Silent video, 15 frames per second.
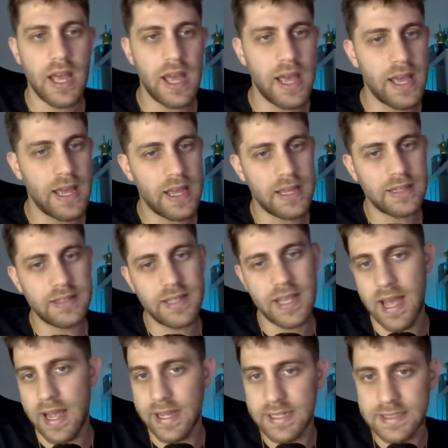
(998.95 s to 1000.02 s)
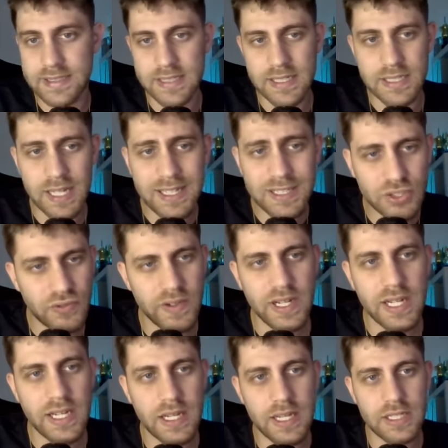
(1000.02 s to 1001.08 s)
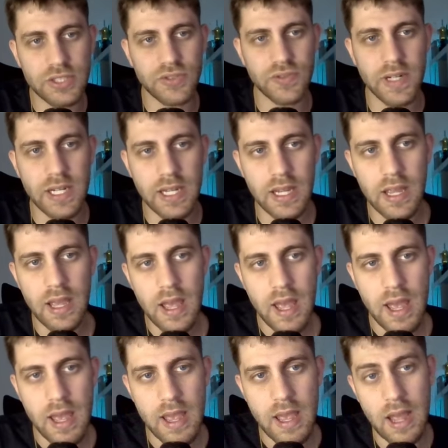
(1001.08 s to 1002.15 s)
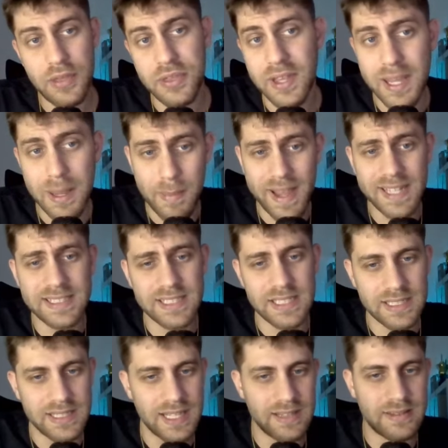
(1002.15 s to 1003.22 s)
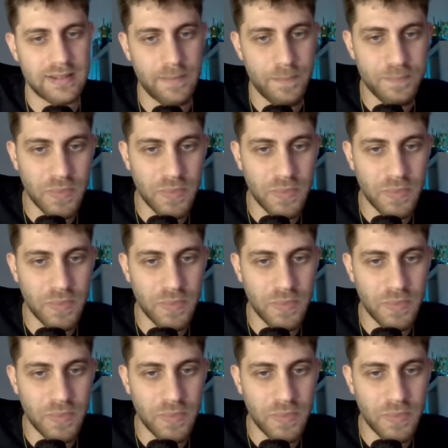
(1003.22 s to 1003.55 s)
And yeah, it's it's really it's really uh, I think amazing that